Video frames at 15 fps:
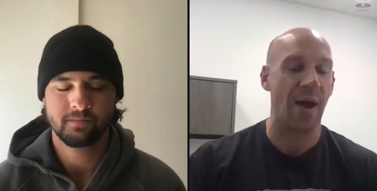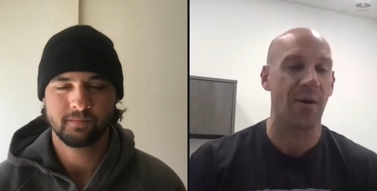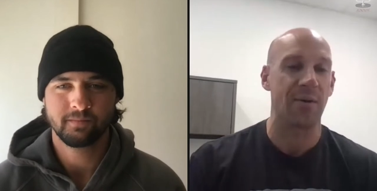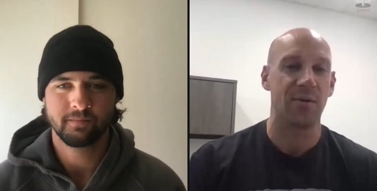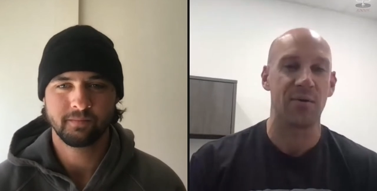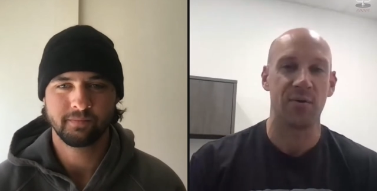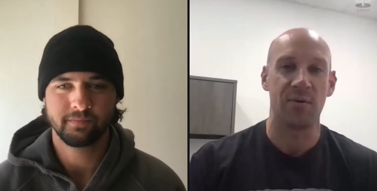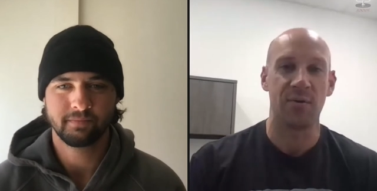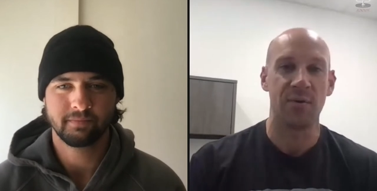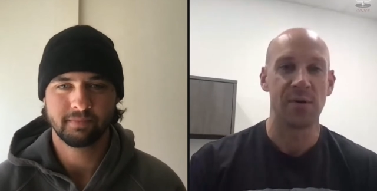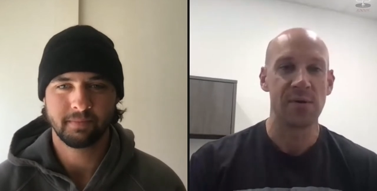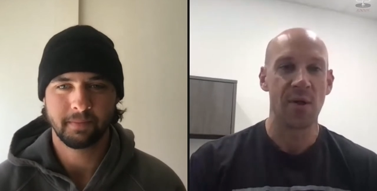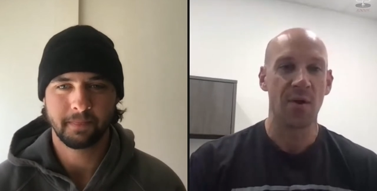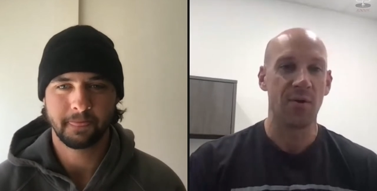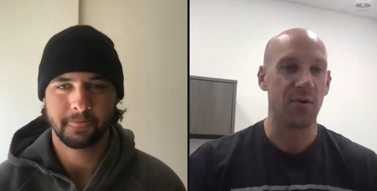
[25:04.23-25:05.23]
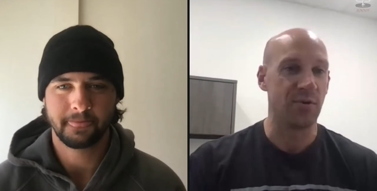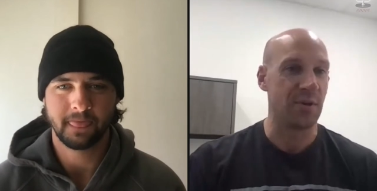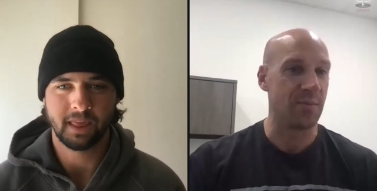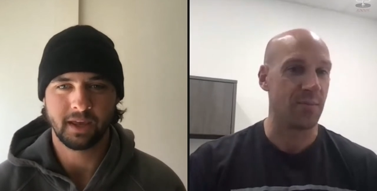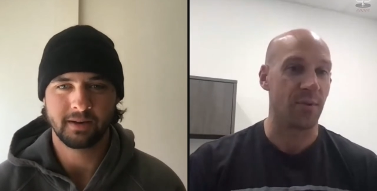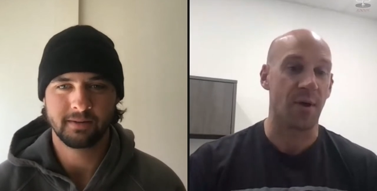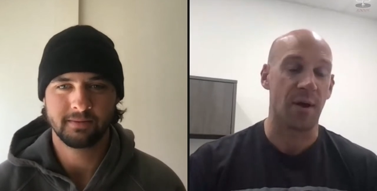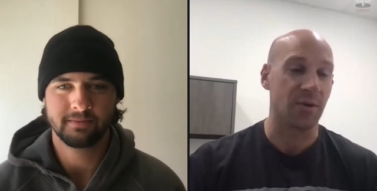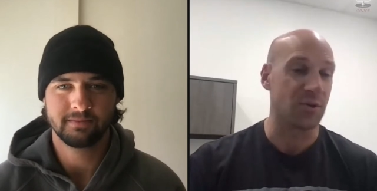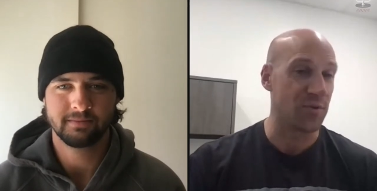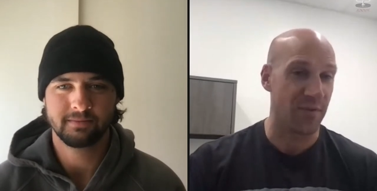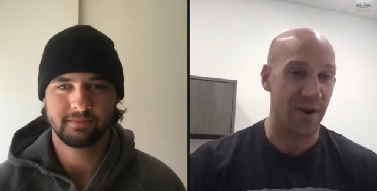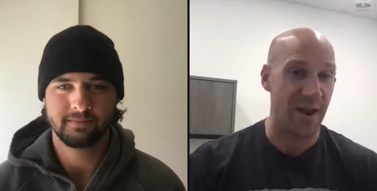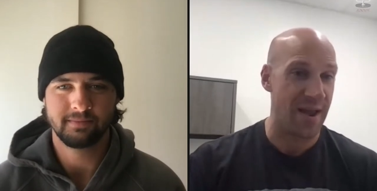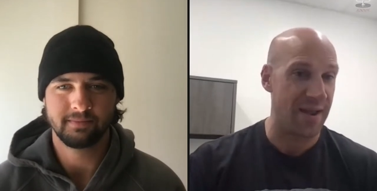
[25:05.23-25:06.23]
Speaker 1: out who who didn't belong.
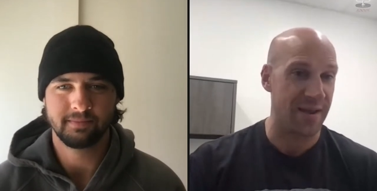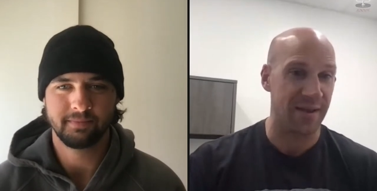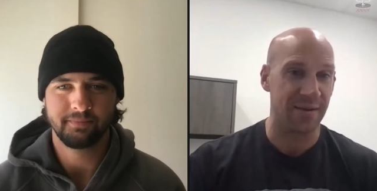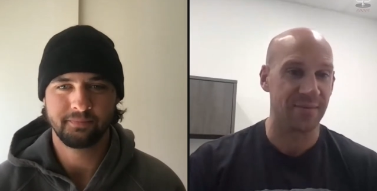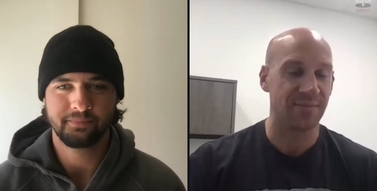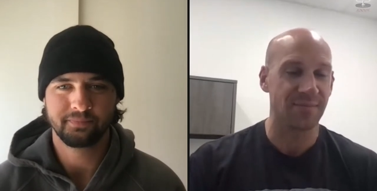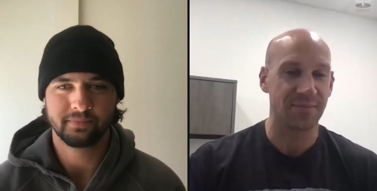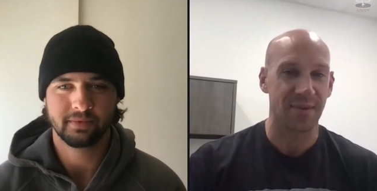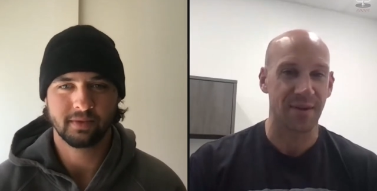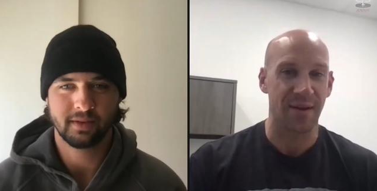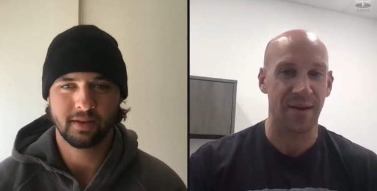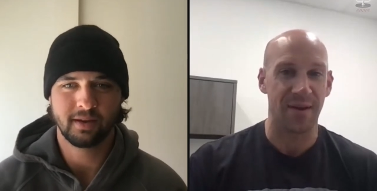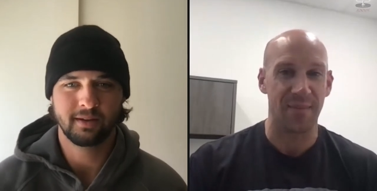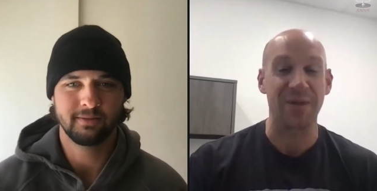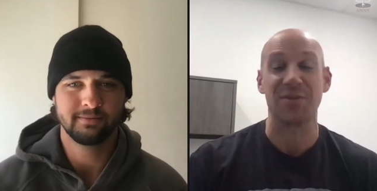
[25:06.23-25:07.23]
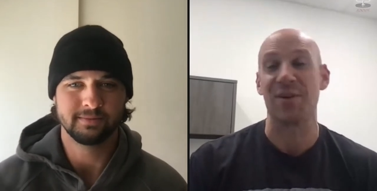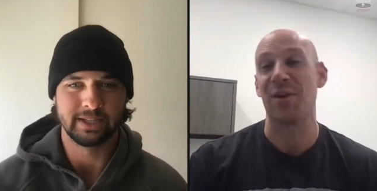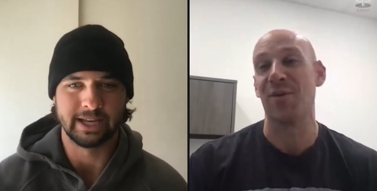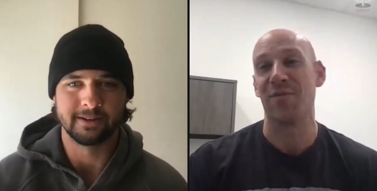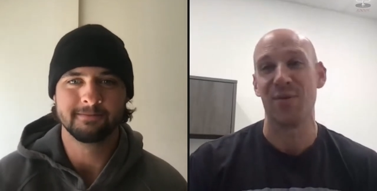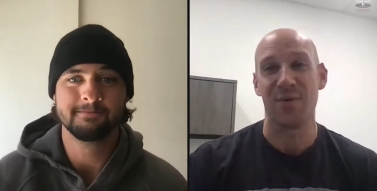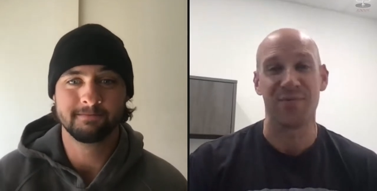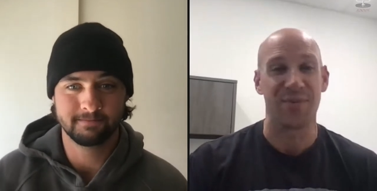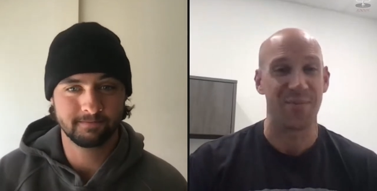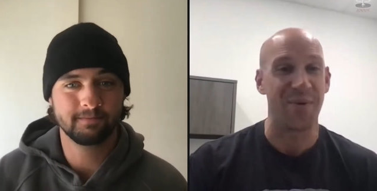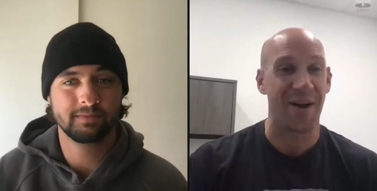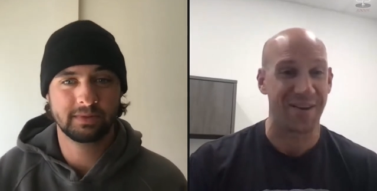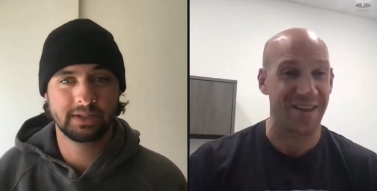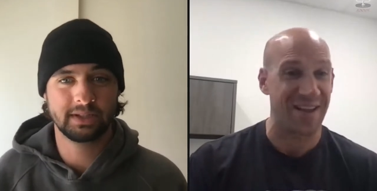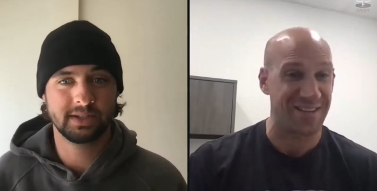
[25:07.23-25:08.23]
Drew Hagen, um, actually interviewing for the
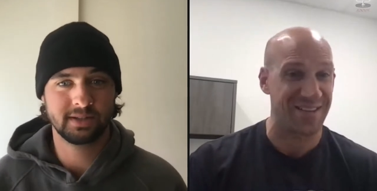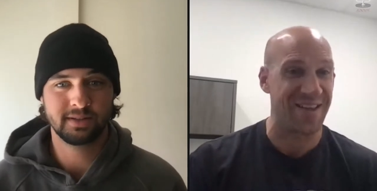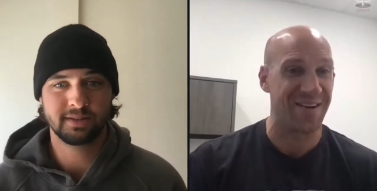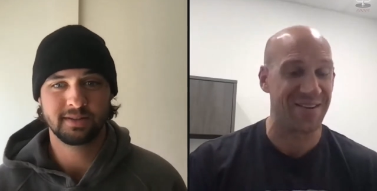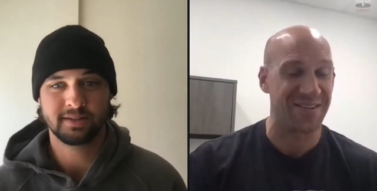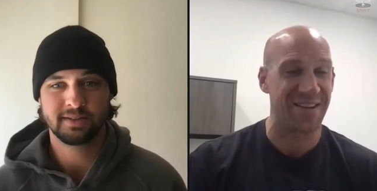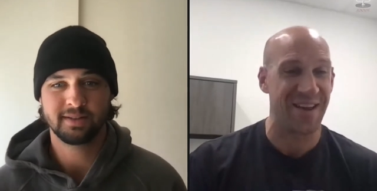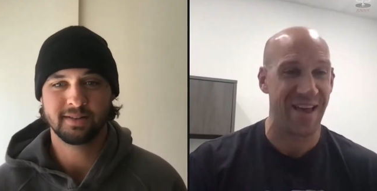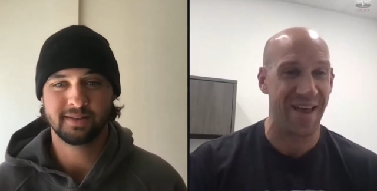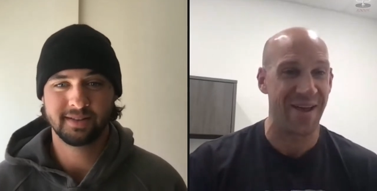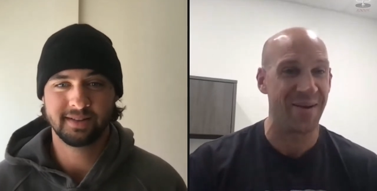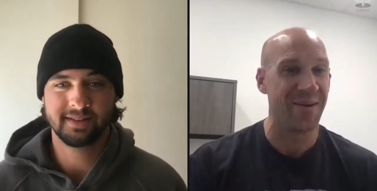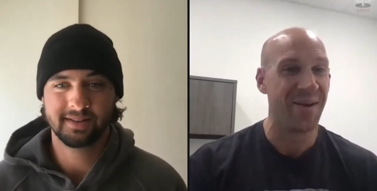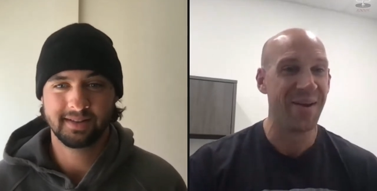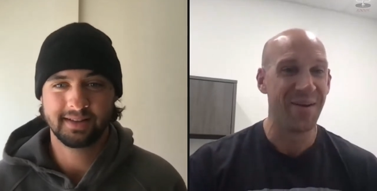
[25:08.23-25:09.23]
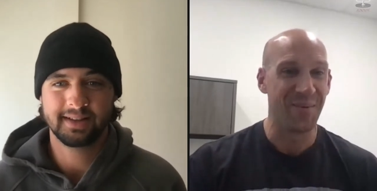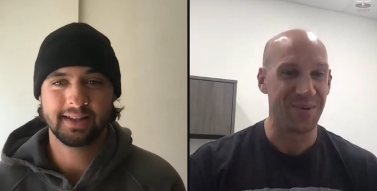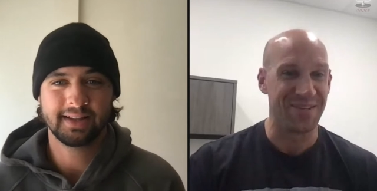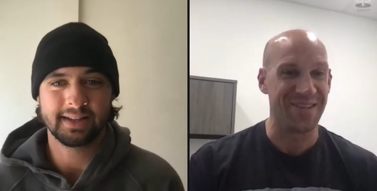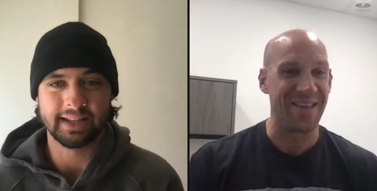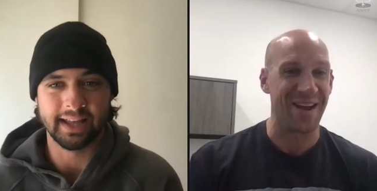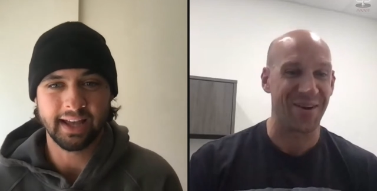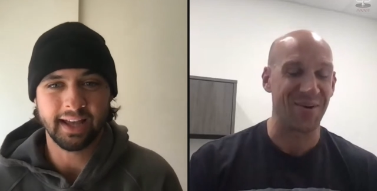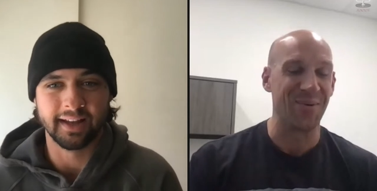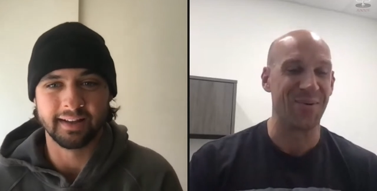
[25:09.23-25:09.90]
podcast later today, was in that yeah.